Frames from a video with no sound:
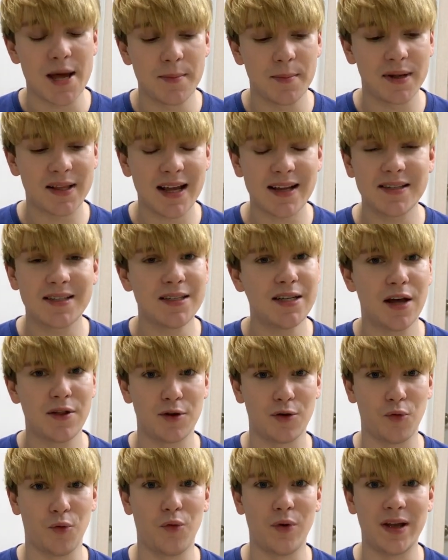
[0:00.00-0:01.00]
But that's
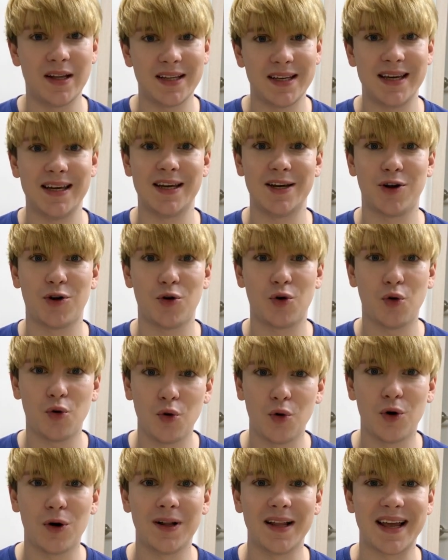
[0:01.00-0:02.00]
another really
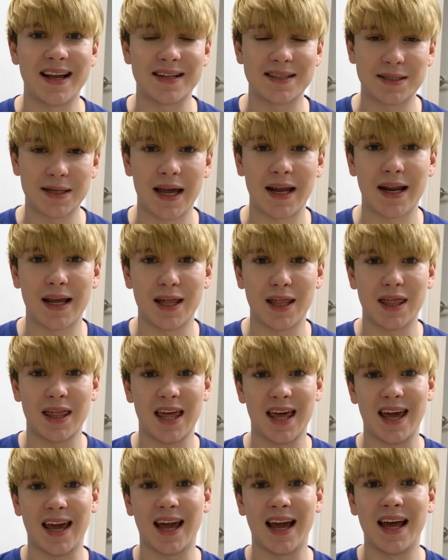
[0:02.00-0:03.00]
cool, exciting
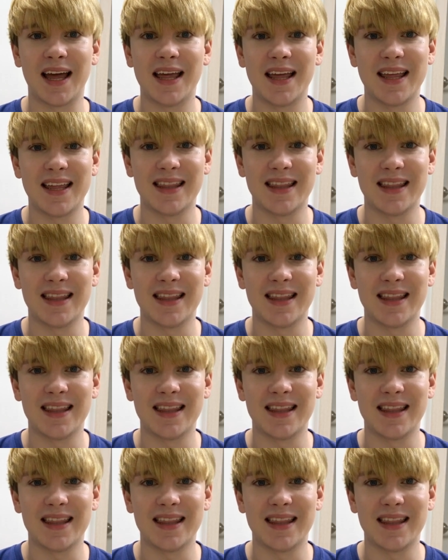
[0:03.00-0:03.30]
thing